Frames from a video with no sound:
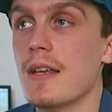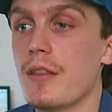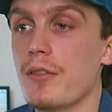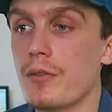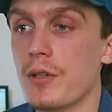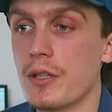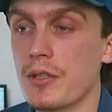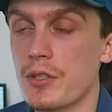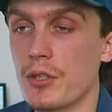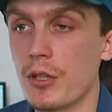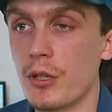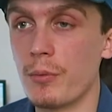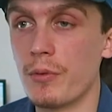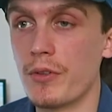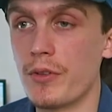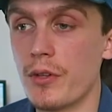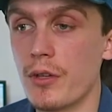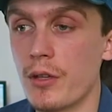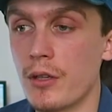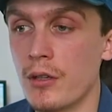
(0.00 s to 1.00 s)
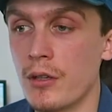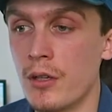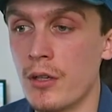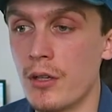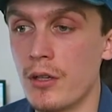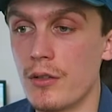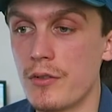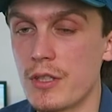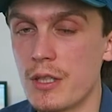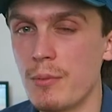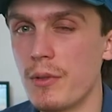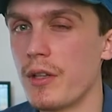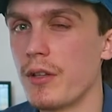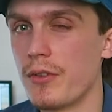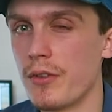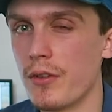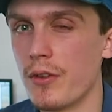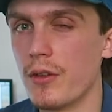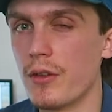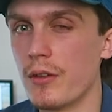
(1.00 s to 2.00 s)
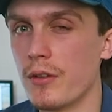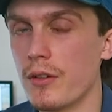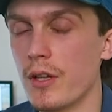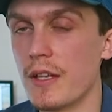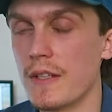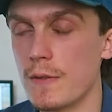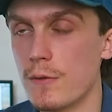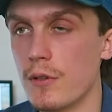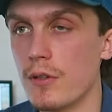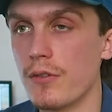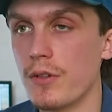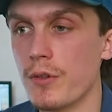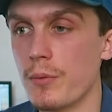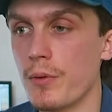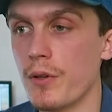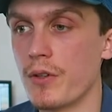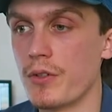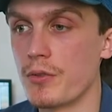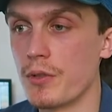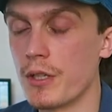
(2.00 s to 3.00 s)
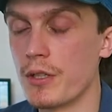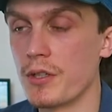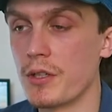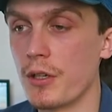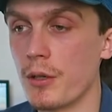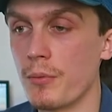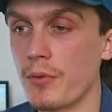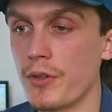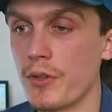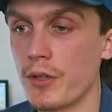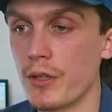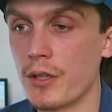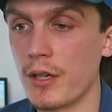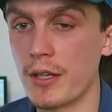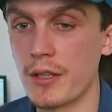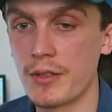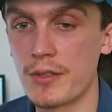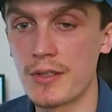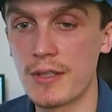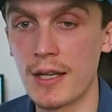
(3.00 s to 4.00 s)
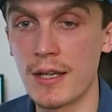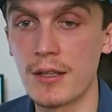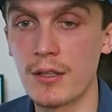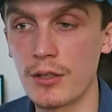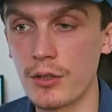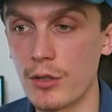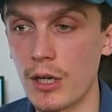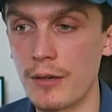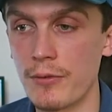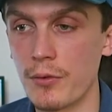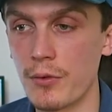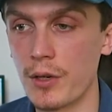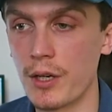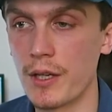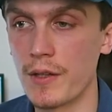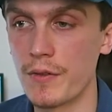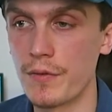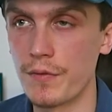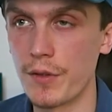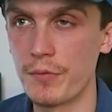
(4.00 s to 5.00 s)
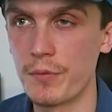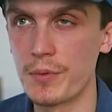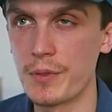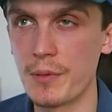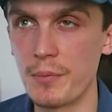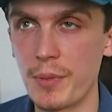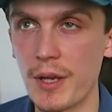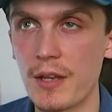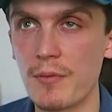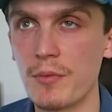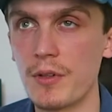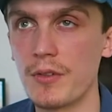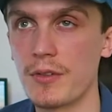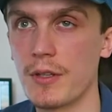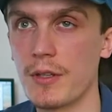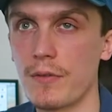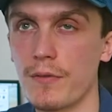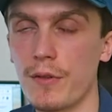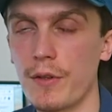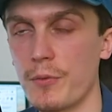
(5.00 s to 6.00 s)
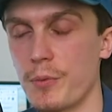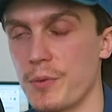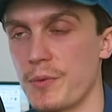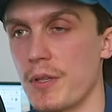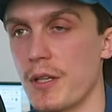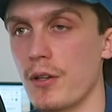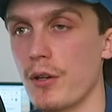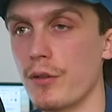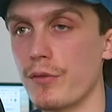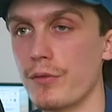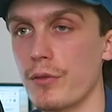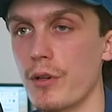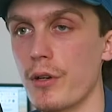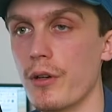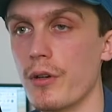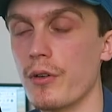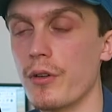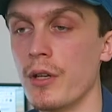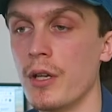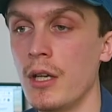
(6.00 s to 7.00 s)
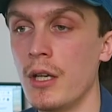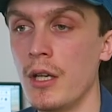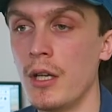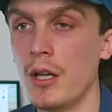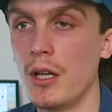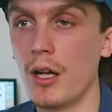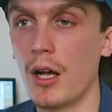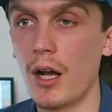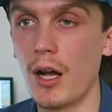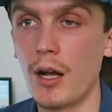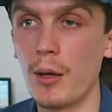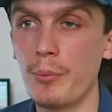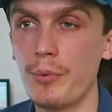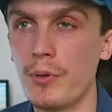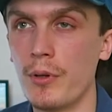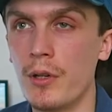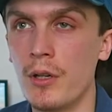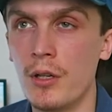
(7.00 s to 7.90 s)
a 300 kilometer, similar to the Dirty Reaver, to be honest, 300 kilometer kind of standard gravel race, 50% pavement, 50% off-road, up